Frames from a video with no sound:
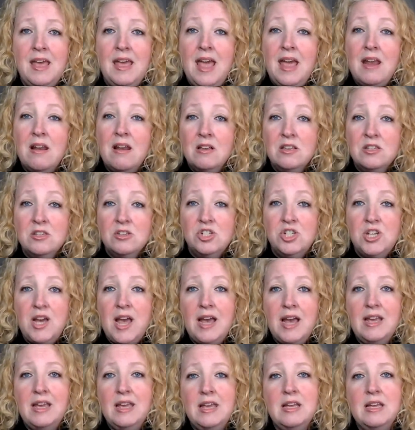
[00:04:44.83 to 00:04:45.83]
And also
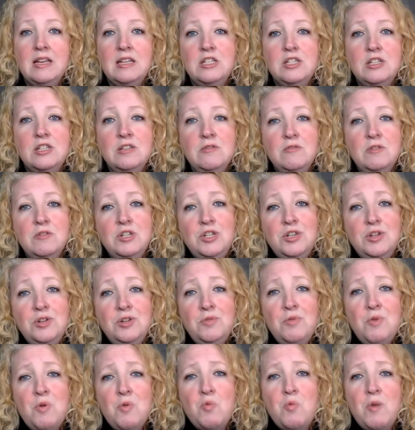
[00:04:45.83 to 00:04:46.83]
check
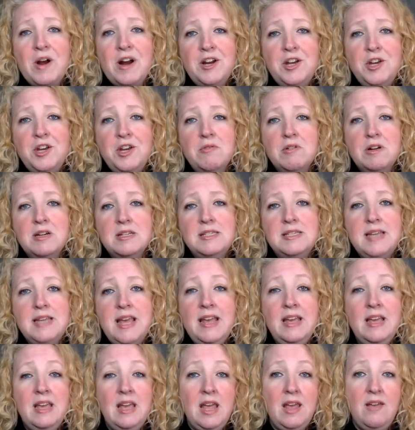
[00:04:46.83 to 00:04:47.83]
to where you are
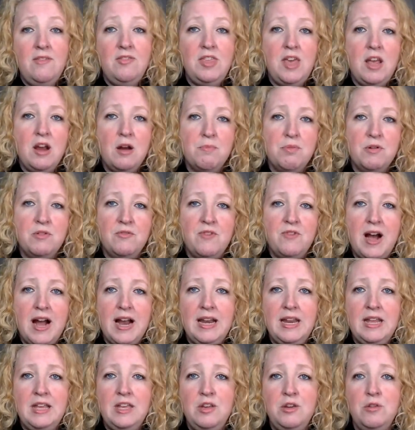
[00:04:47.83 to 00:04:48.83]
staying if they are
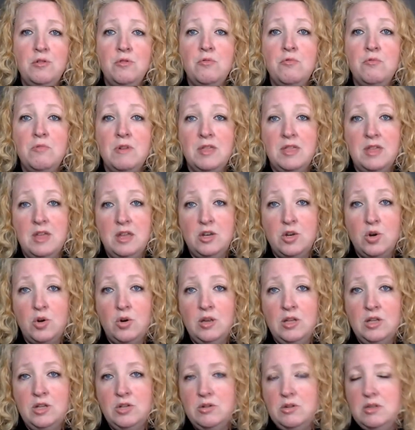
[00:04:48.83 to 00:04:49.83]
providing you with
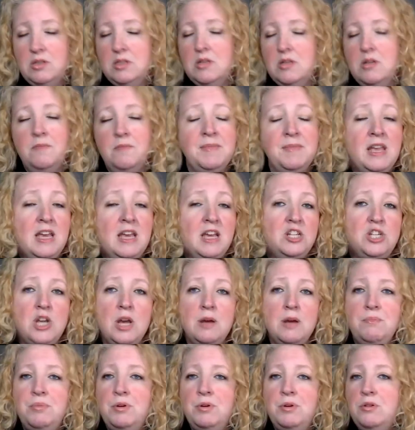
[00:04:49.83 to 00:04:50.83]
toiletries. So
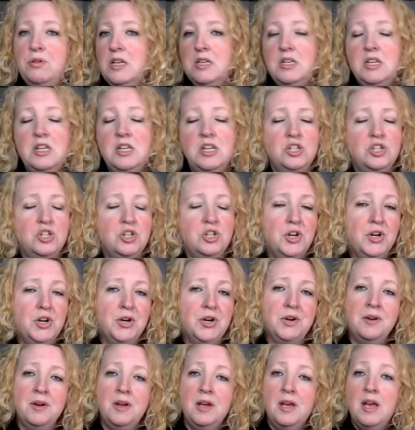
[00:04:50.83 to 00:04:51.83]
shampoo,
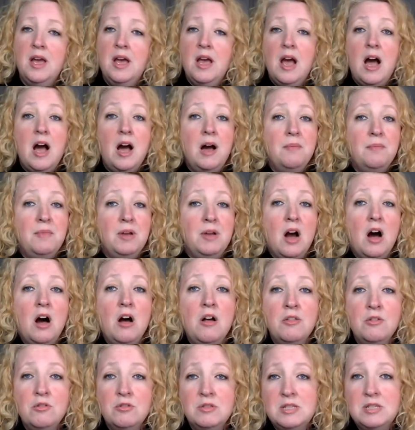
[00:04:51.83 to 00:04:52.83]
conditioner,
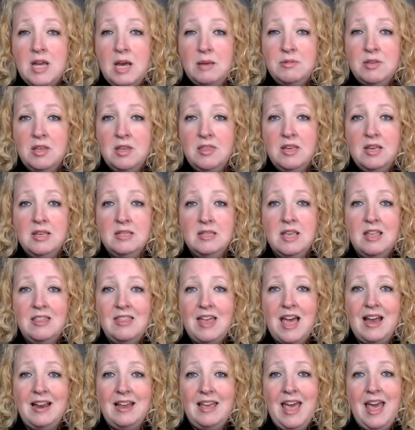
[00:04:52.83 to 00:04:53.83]
all those types of things
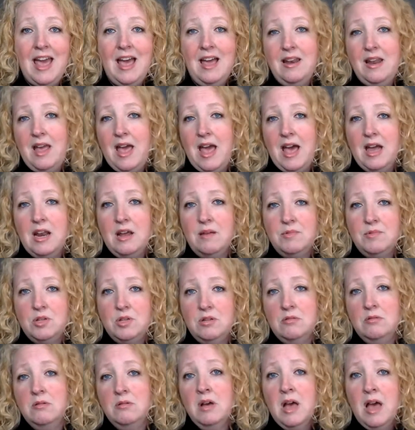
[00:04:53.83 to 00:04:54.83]
that can add up
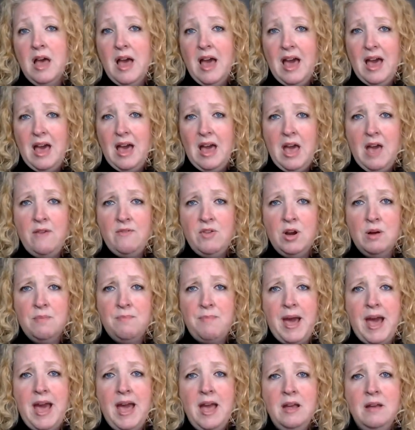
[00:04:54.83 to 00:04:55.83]
to a heavier
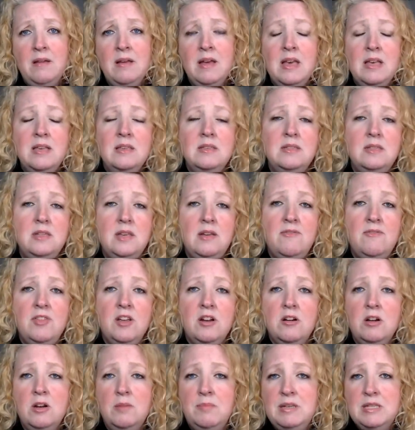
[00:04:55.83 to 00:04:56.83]
bag. See if
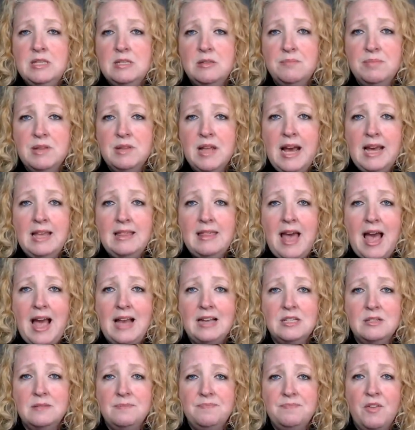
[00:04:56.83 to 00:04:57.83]
they're going to be supplying
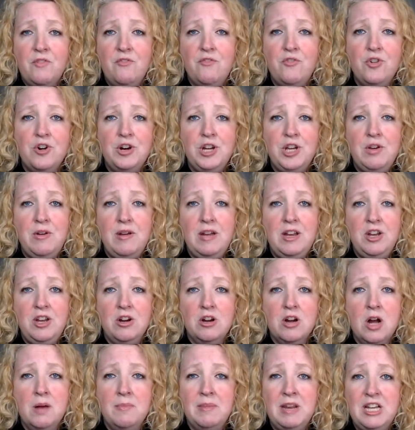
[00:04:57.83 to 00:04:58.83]
that for for you in your
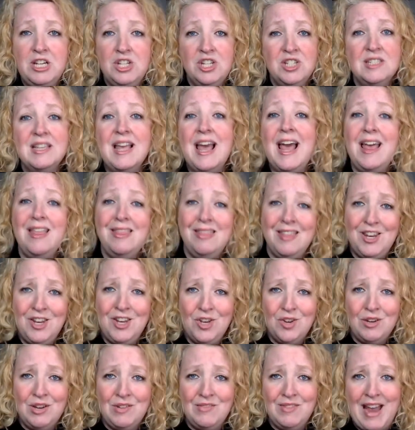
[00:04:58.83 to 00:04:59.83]
accommodations, and then you
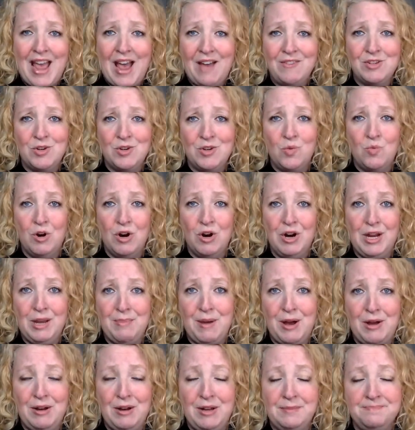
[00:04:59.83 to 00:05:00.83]
don't even have to worry
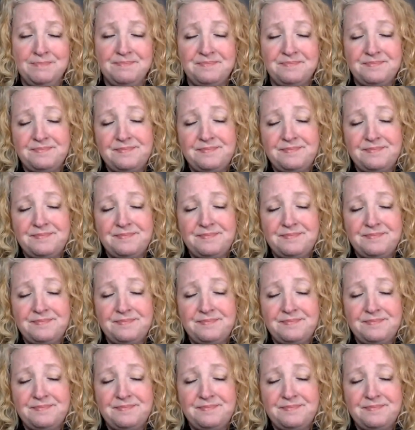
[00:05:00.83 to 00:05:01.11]
about it.